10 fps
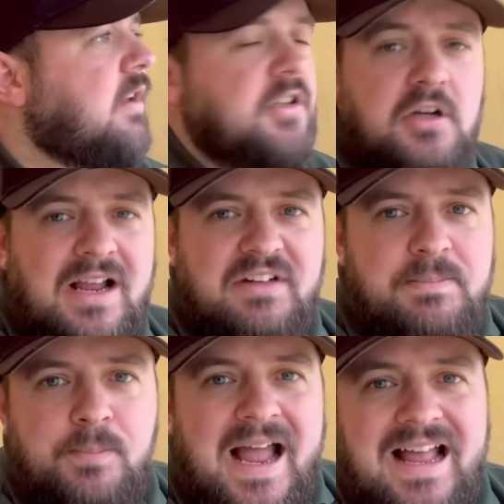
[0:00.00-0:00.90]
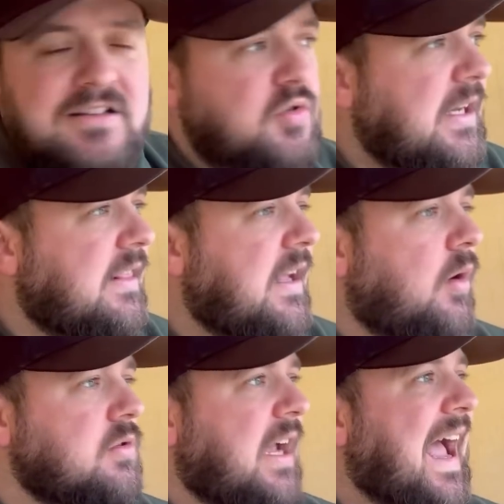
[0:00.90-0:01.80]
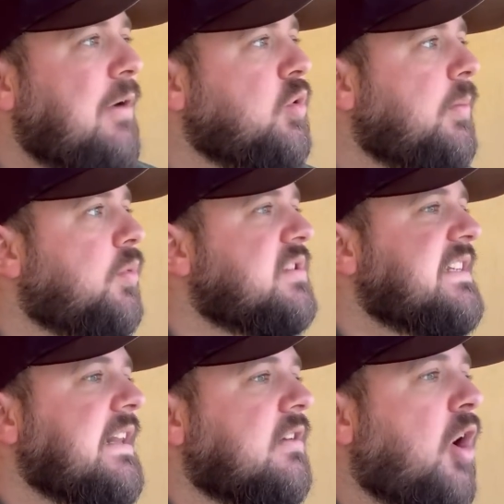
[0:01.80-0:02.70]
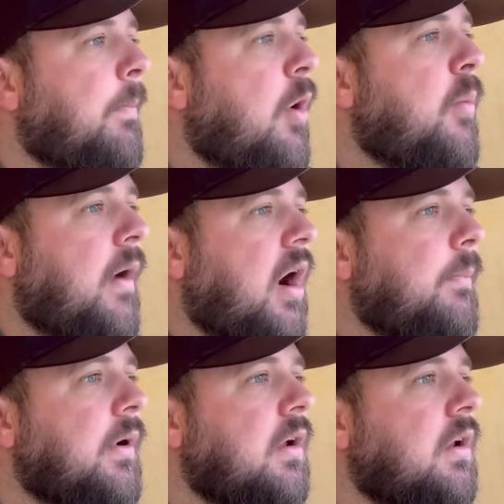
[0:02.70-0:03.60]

I don't have any bands or anything. I was like, how do I present a pop-up